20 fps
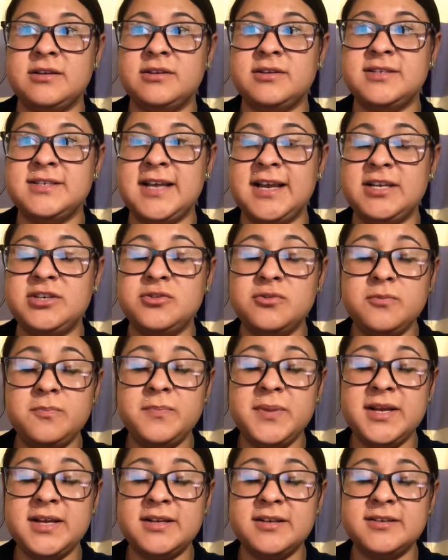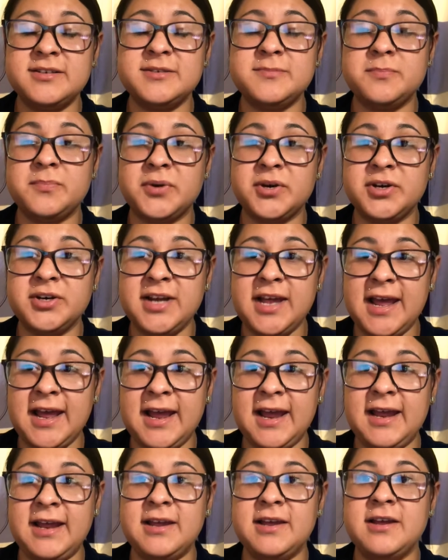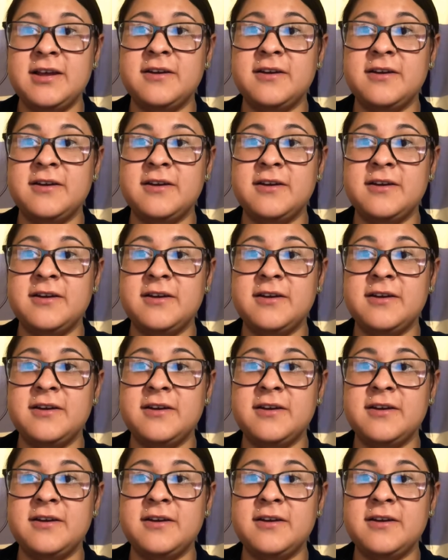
Take 2 pills per day